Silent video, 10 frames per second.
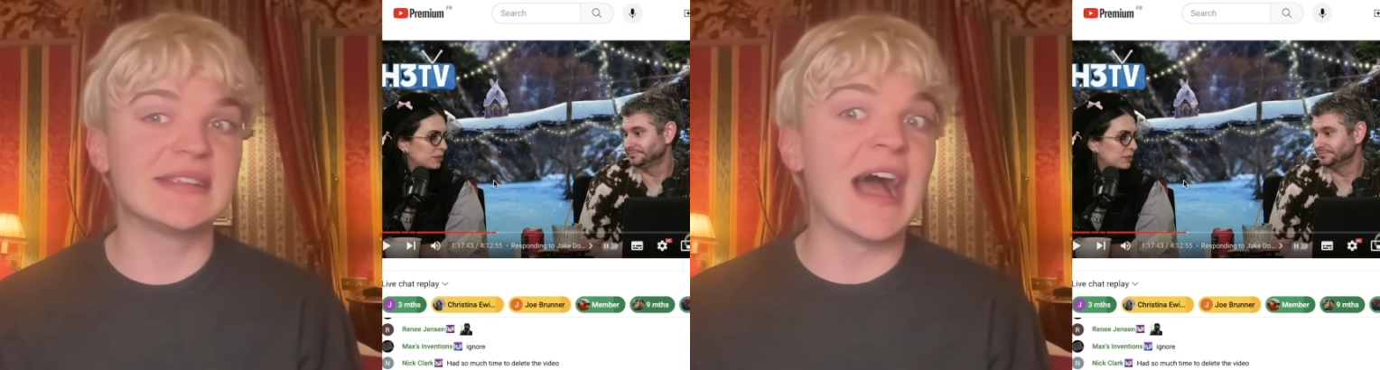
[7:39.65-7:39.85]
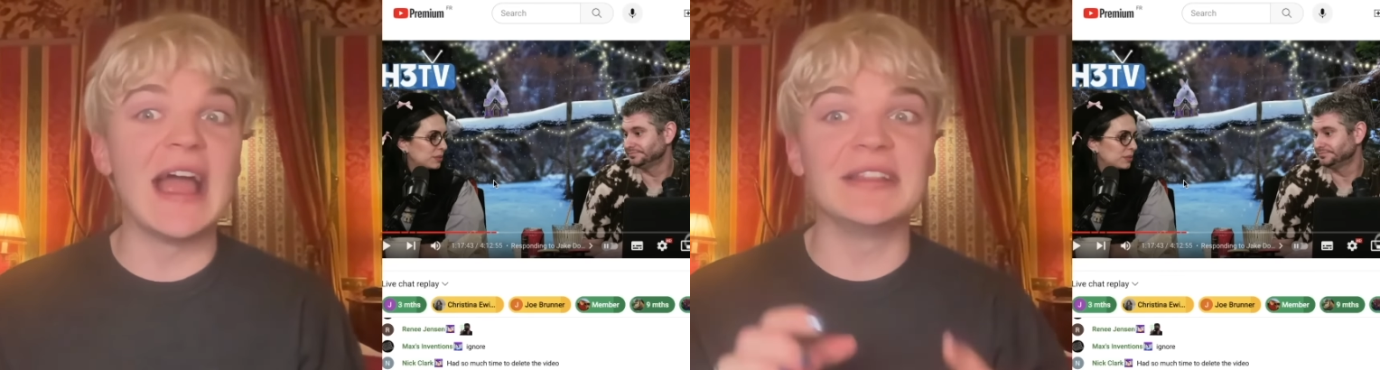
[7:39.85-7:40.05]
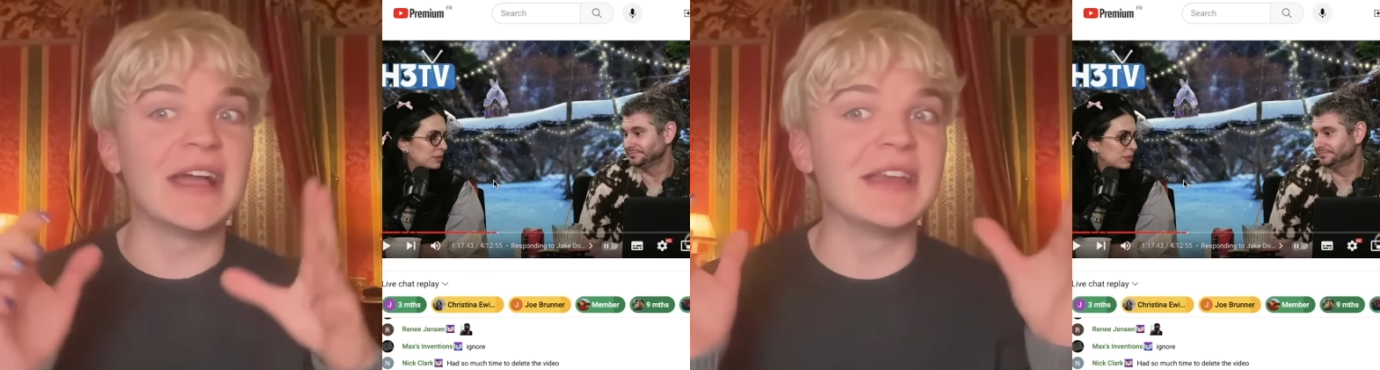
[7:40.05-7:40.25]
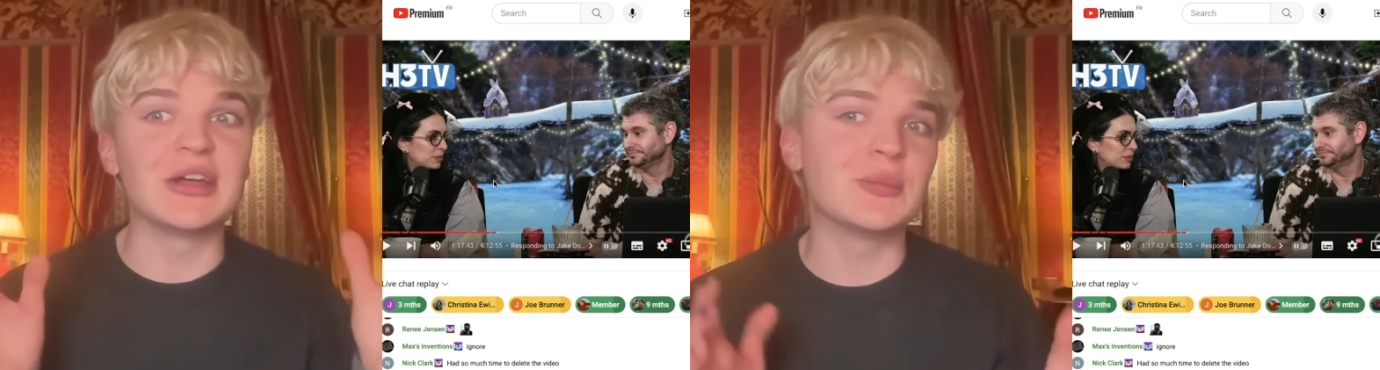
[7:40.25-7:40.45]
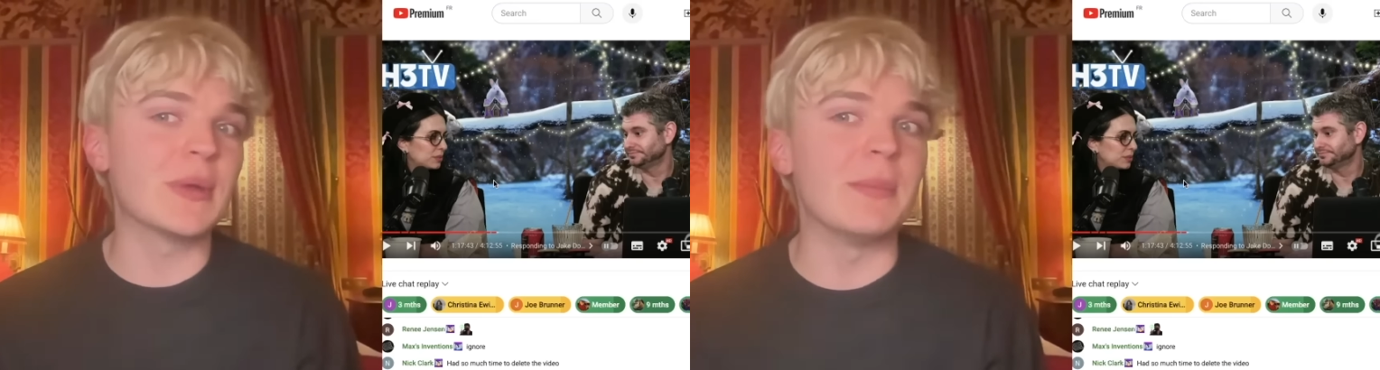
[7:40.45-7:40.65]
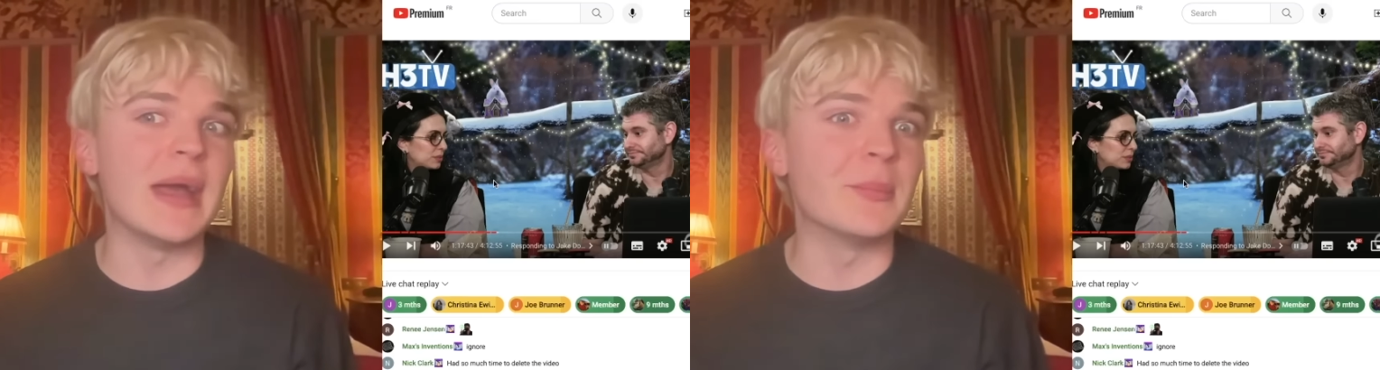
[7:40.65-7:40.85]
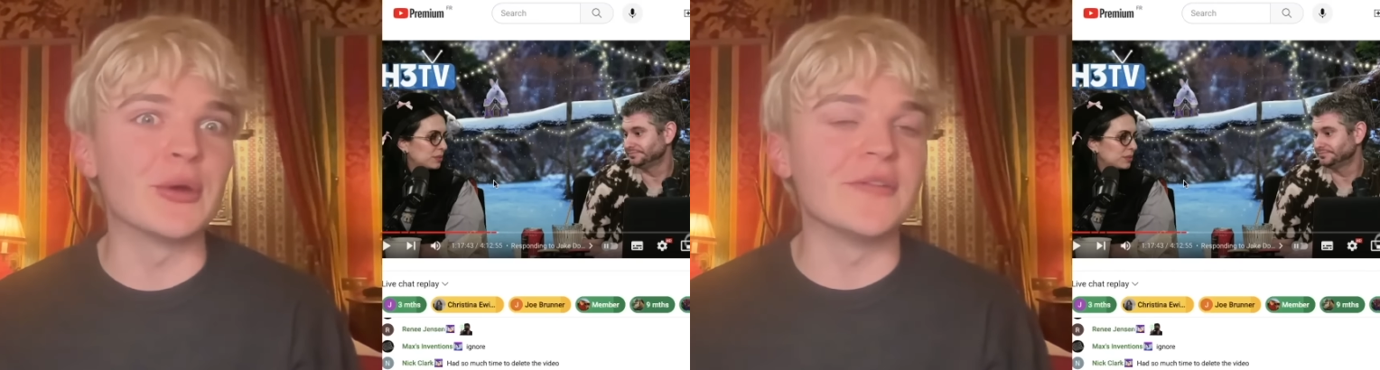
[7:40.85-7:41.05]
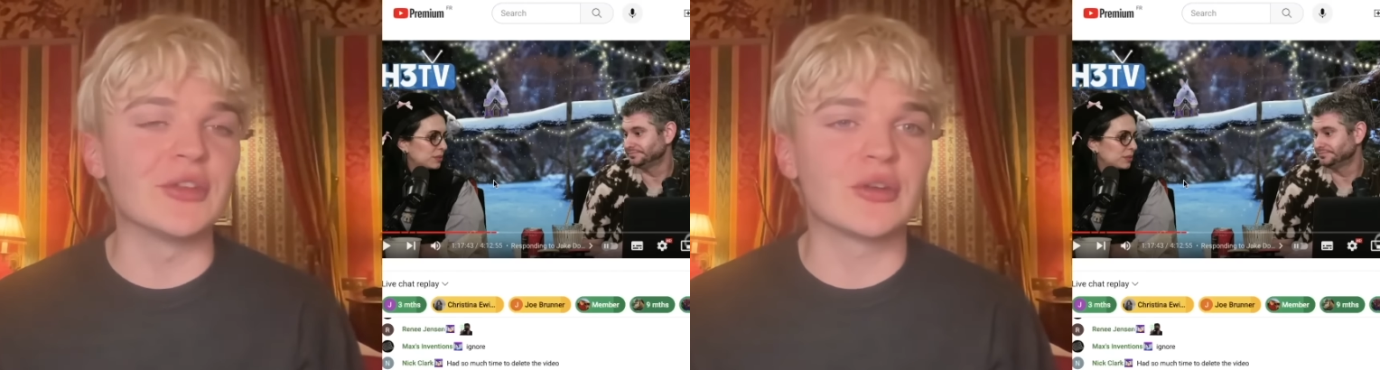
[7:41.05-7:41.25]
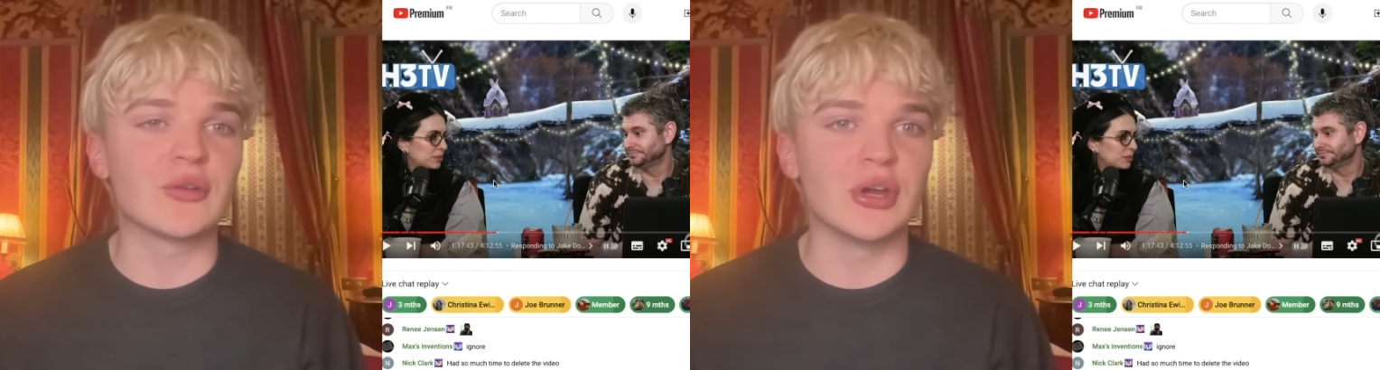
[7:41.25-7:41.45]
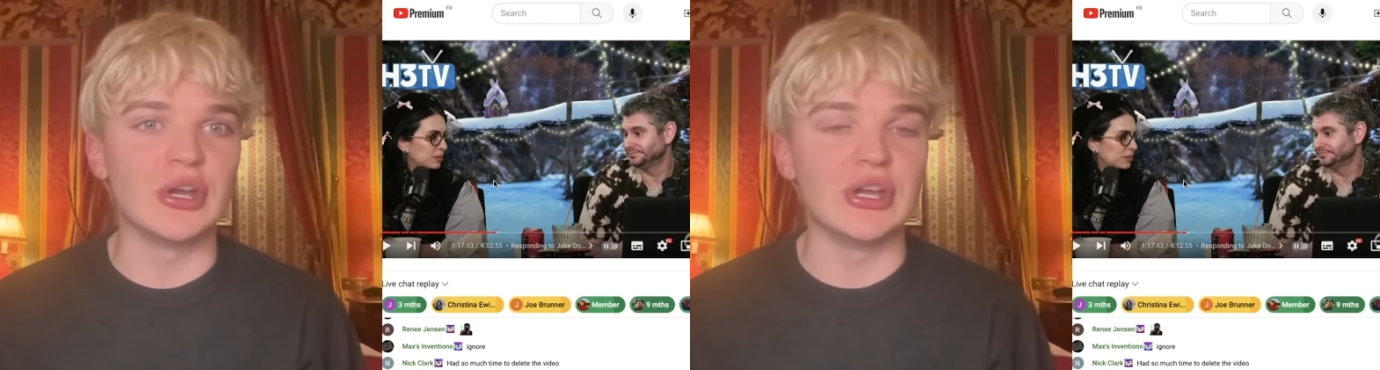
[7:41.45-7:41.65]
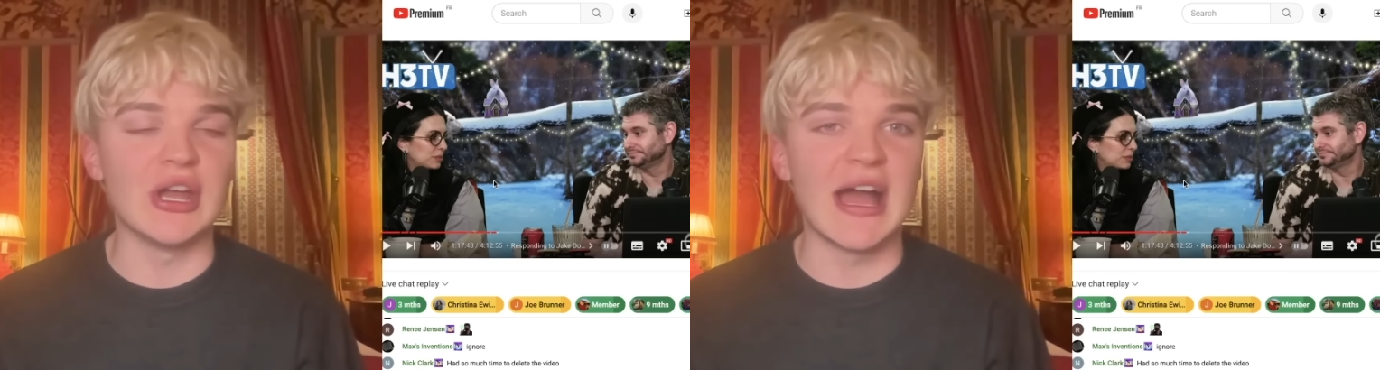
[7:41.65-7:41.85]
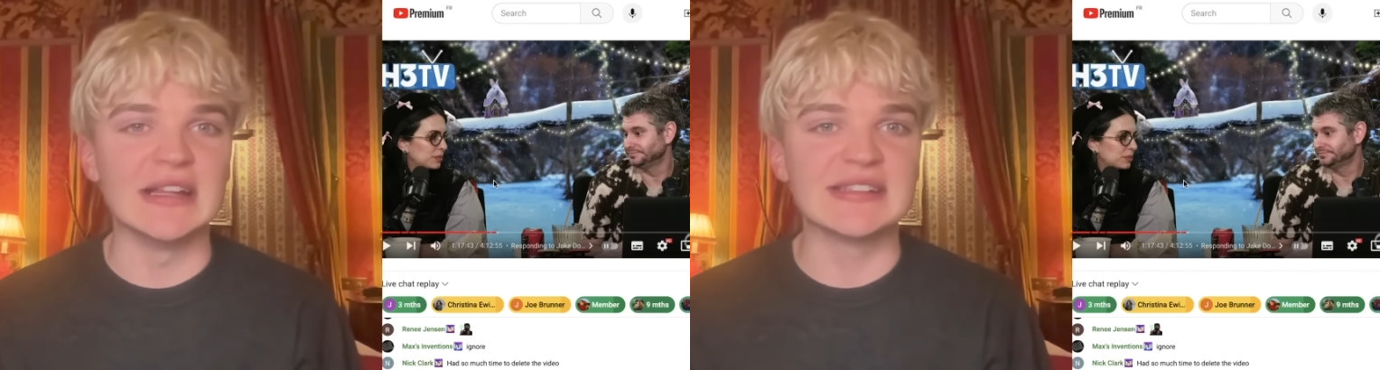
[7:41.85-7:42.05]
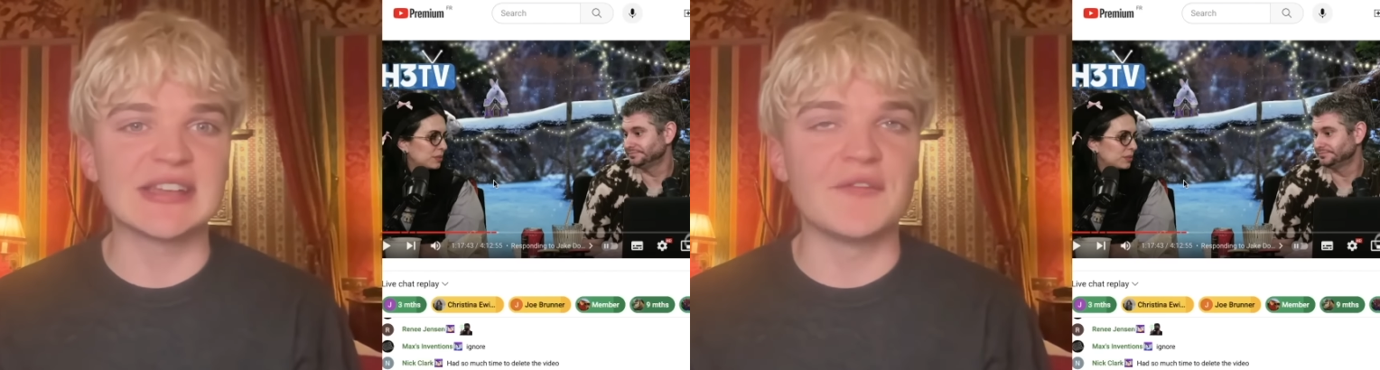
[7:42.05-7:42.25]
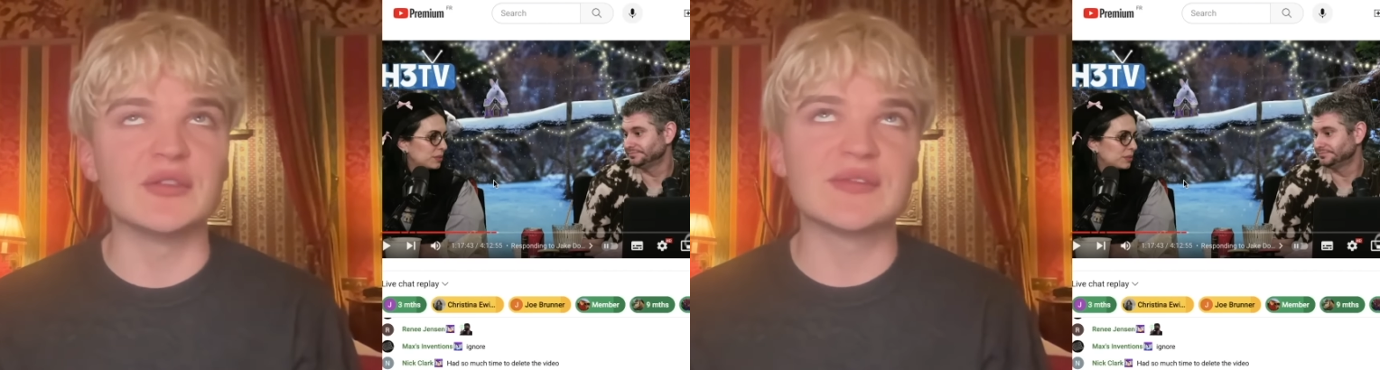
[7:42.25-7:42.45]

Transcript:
Speaker 1: highlighting a, a member of the crew and stuff,